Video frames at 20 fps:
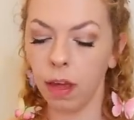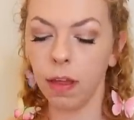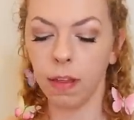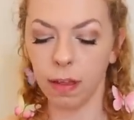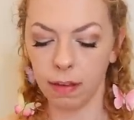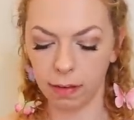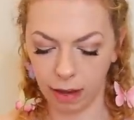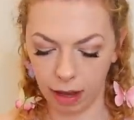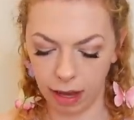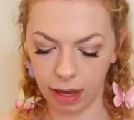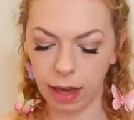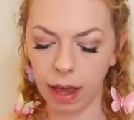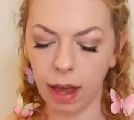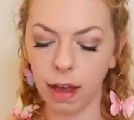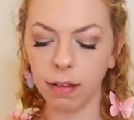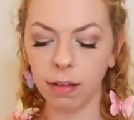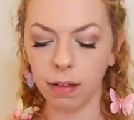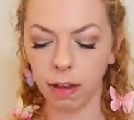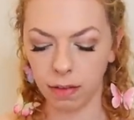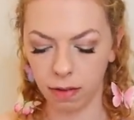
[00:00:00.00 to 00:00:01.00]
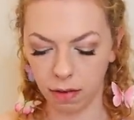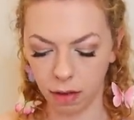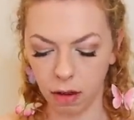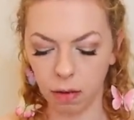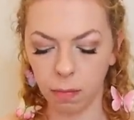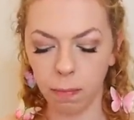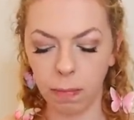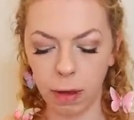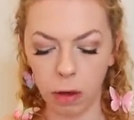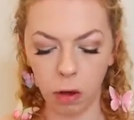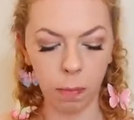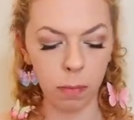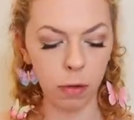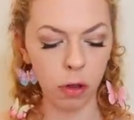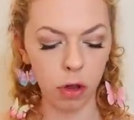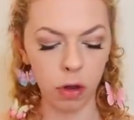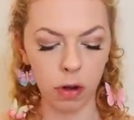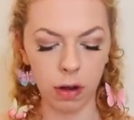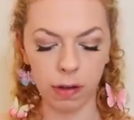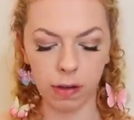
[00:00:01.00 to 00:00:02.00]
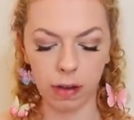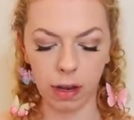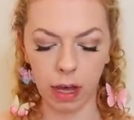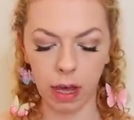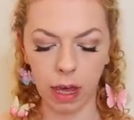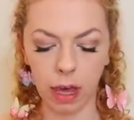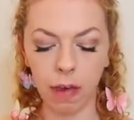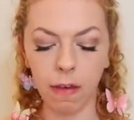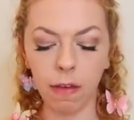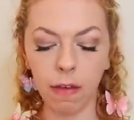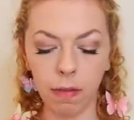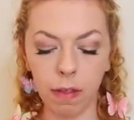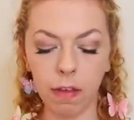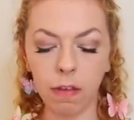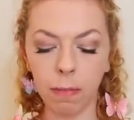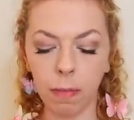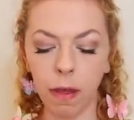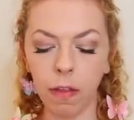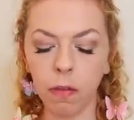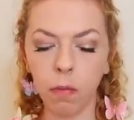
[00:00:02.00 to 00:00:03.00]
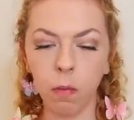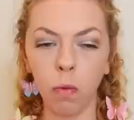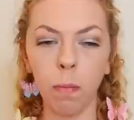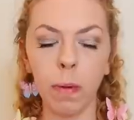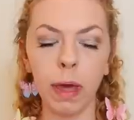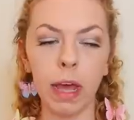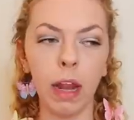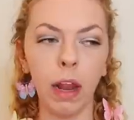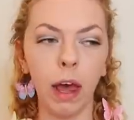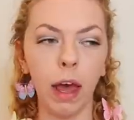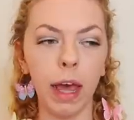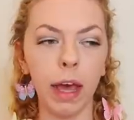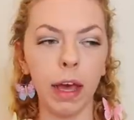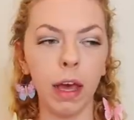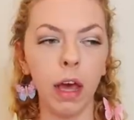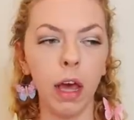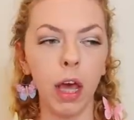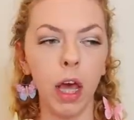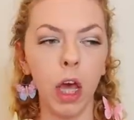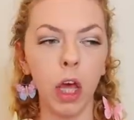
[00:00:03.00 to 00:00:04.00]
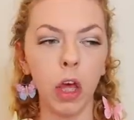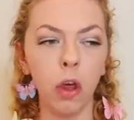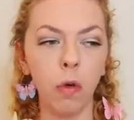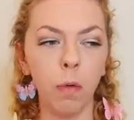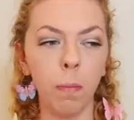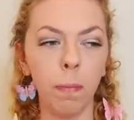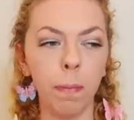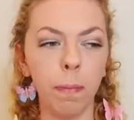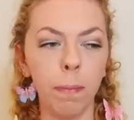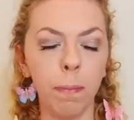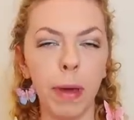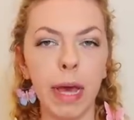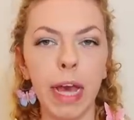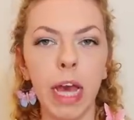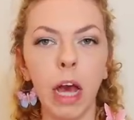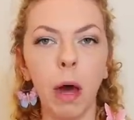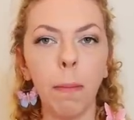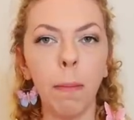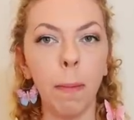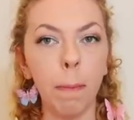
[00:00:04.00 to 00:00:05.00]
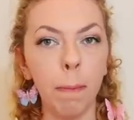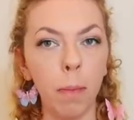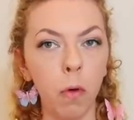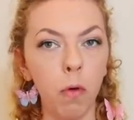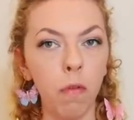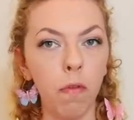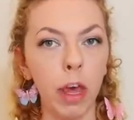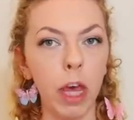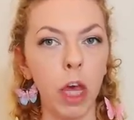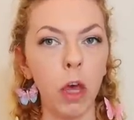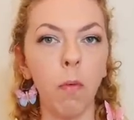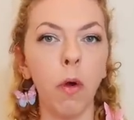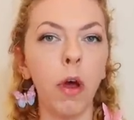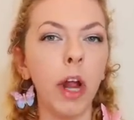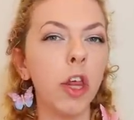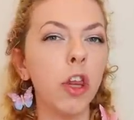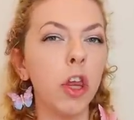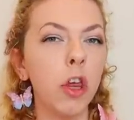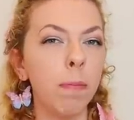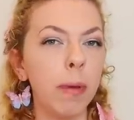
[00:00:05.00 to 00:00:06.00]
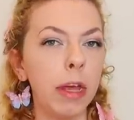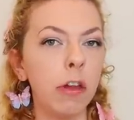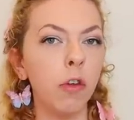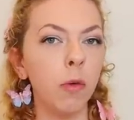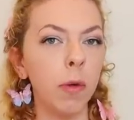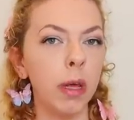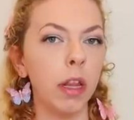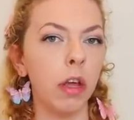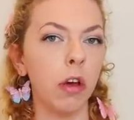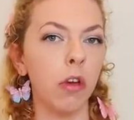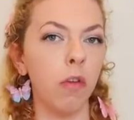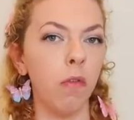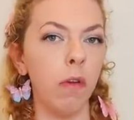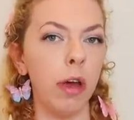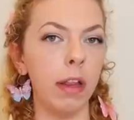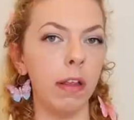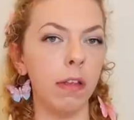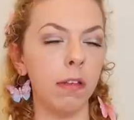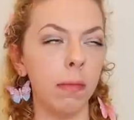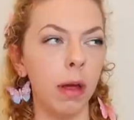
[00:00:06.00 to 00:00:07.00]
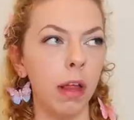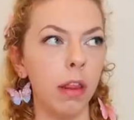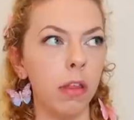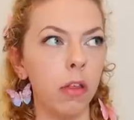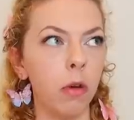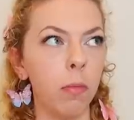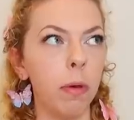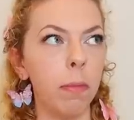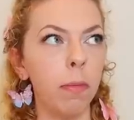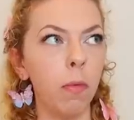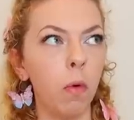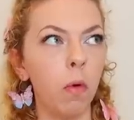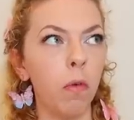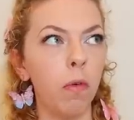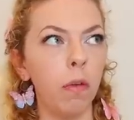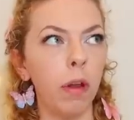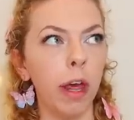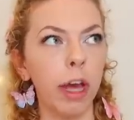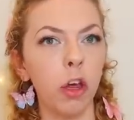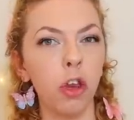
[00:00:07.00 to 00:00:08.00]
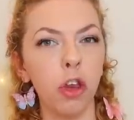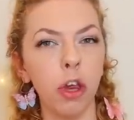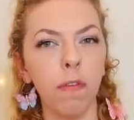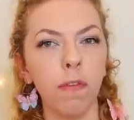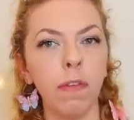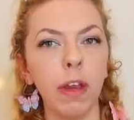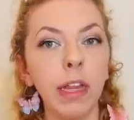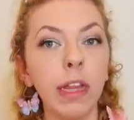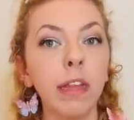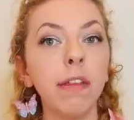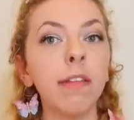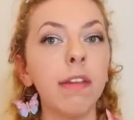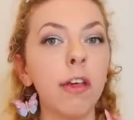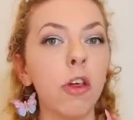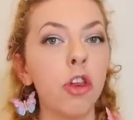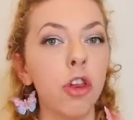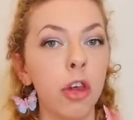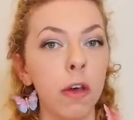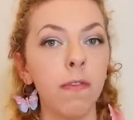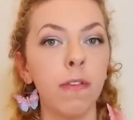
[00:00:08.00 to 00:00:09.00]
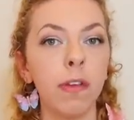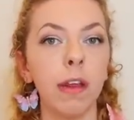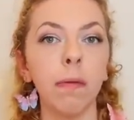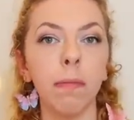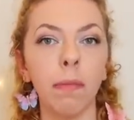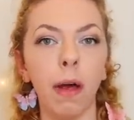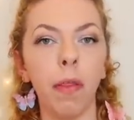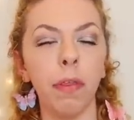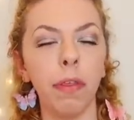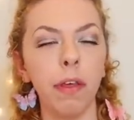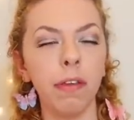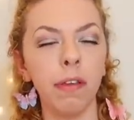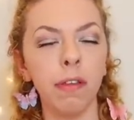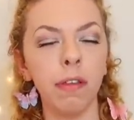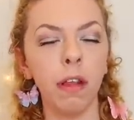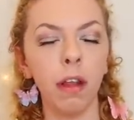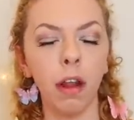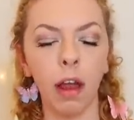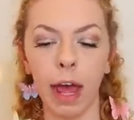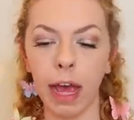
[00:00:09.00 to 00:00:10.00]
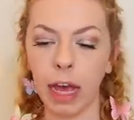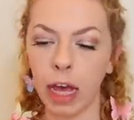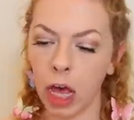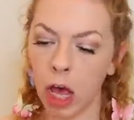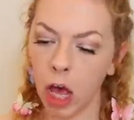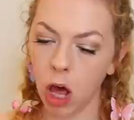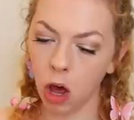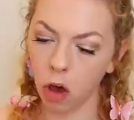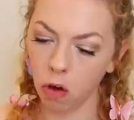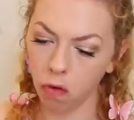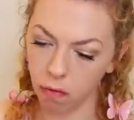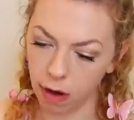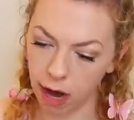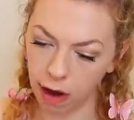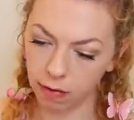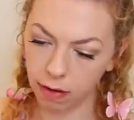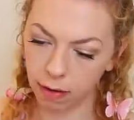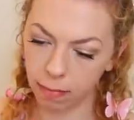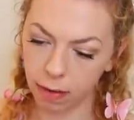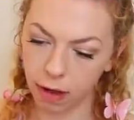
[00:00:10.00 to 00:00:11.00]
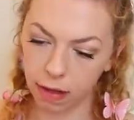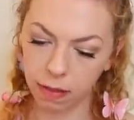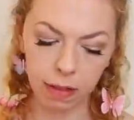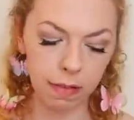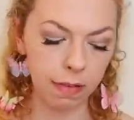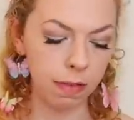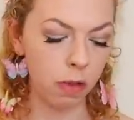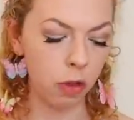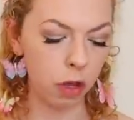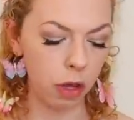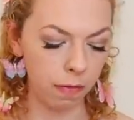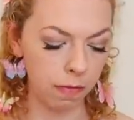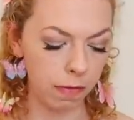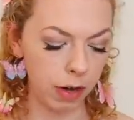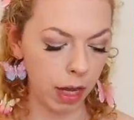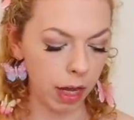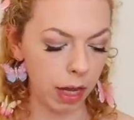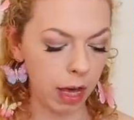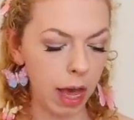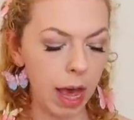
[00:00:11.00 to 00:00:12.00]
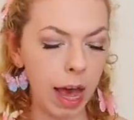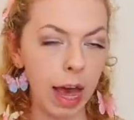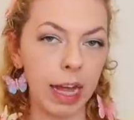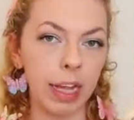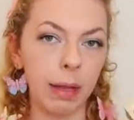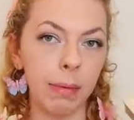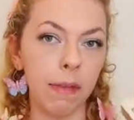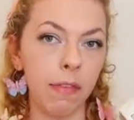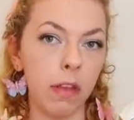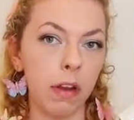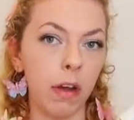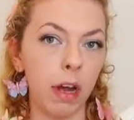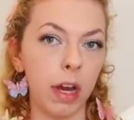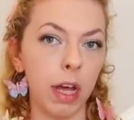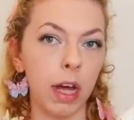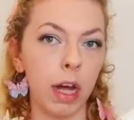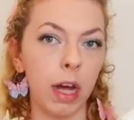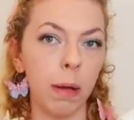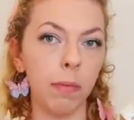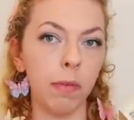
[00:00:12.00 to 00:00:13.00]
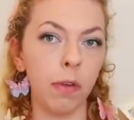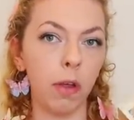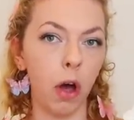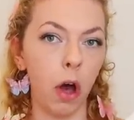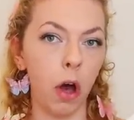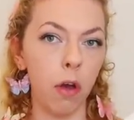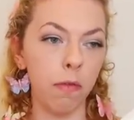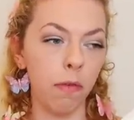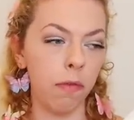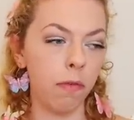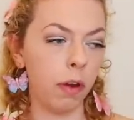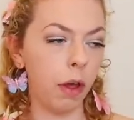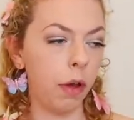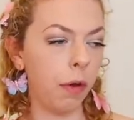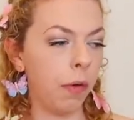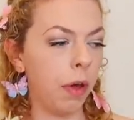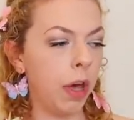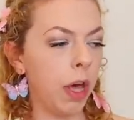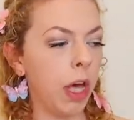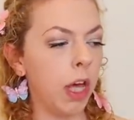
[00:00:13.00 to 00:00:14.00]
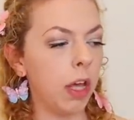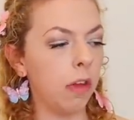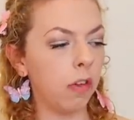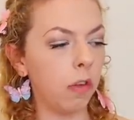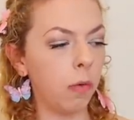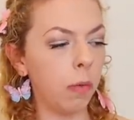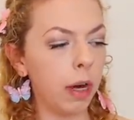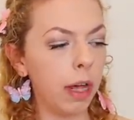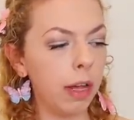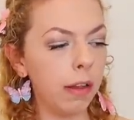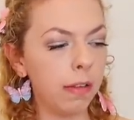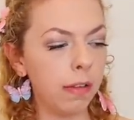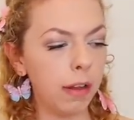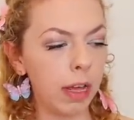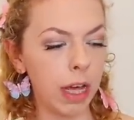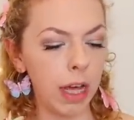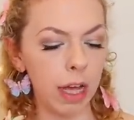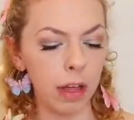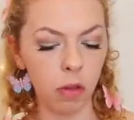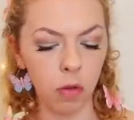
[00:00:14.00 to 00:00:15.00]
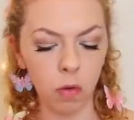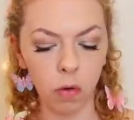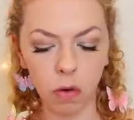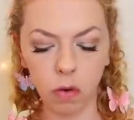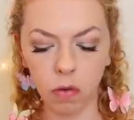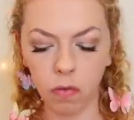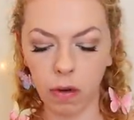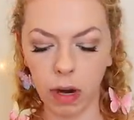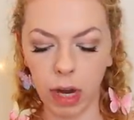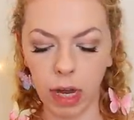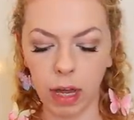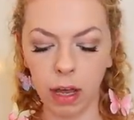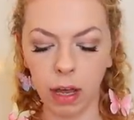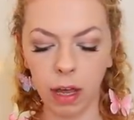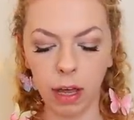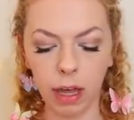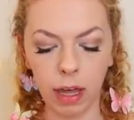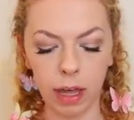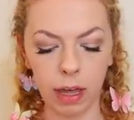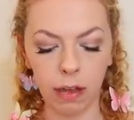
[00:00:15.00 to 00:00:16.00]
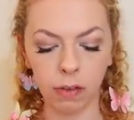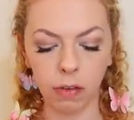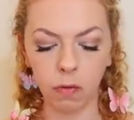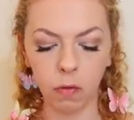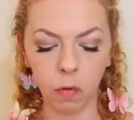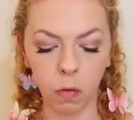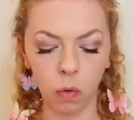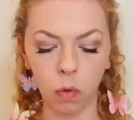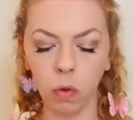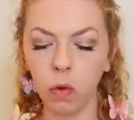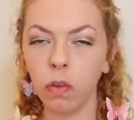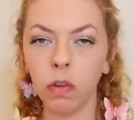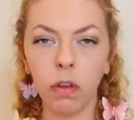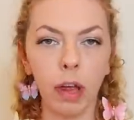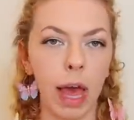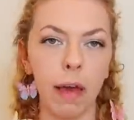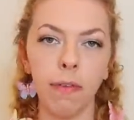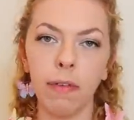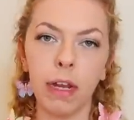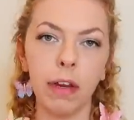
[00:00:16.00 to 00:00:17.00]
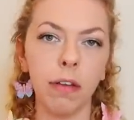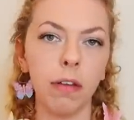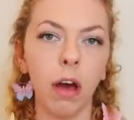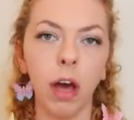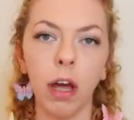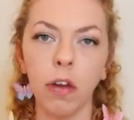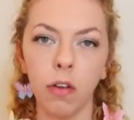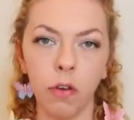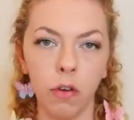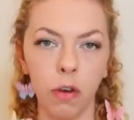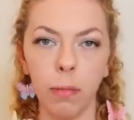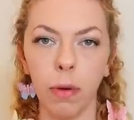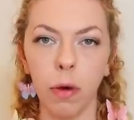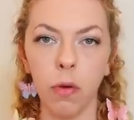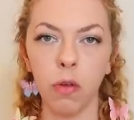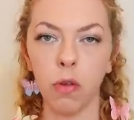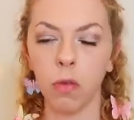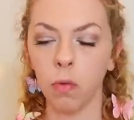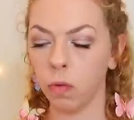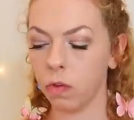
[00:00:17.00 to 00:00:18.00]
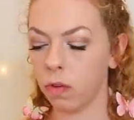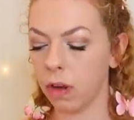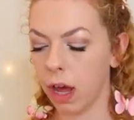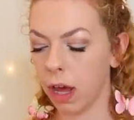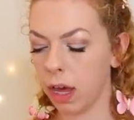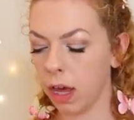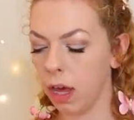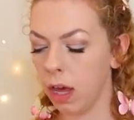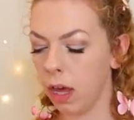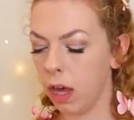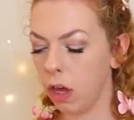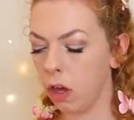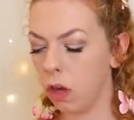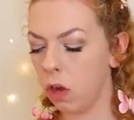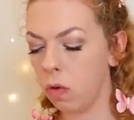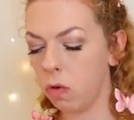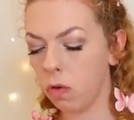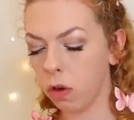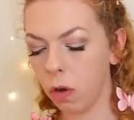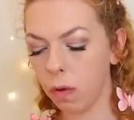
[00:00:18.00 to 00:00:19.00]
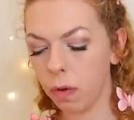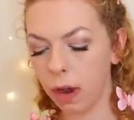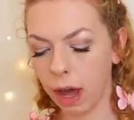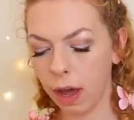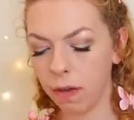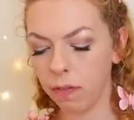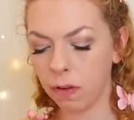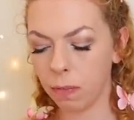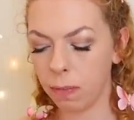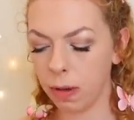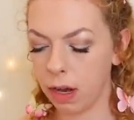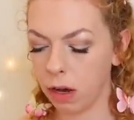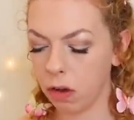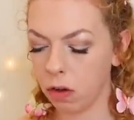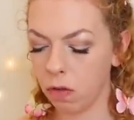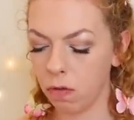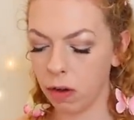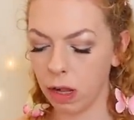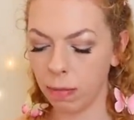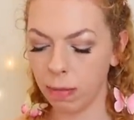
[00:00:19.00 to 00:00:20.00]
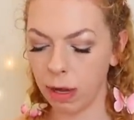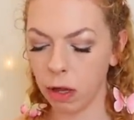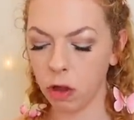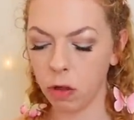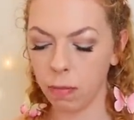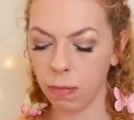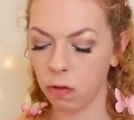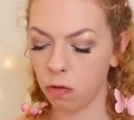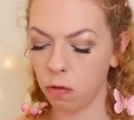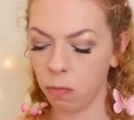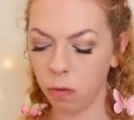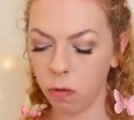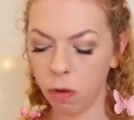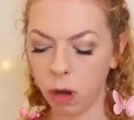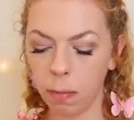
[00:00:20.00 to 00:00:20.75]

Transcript: They're saying, yes, that's a big opportunity. This month will be like your picking up and moving. You won't actually be doing the career this month. You'll be more like shifting. This is a shifting month. This isn't like a grounded month. This is shifting. And then we have the Nine of Cups, overflow. So what I see is your career is, of course, heavily tied to your emotional state. You don't have to be in a career that makes you miserable.